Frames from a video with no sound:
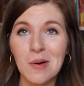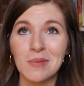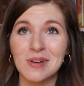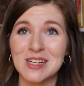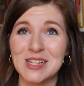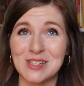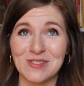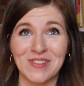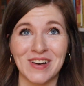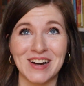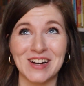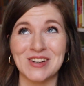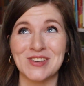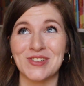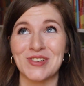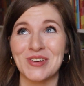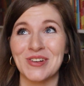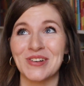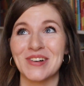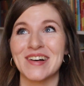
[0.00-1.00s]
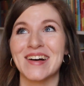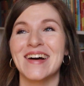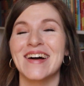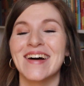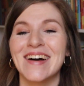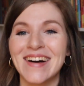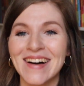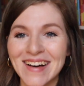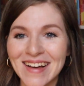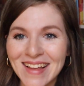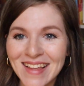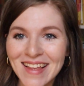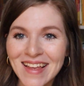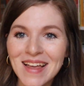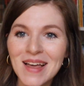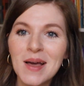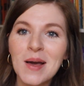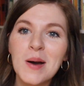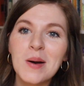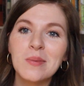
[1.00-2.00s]
which is very true.
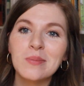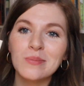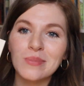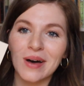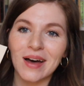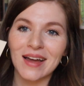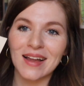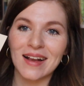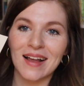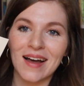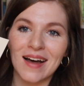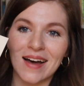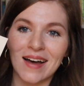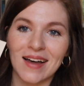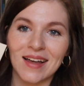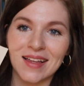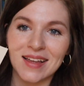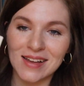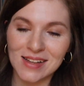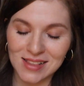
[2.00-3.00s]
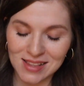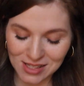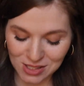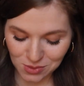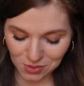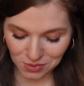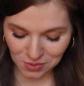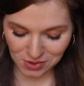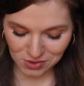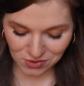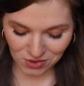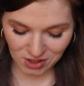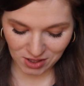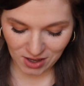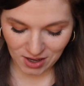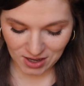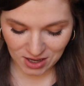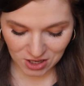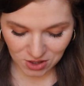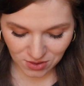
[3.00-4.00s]
But this one was really
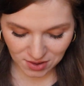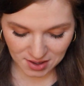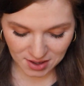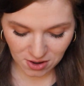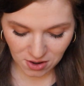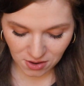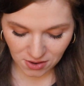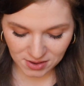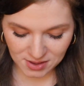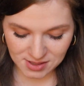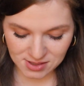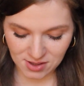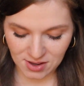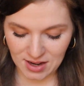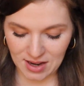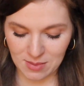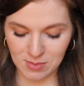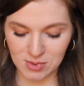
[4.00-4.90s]
good. And you can get all these on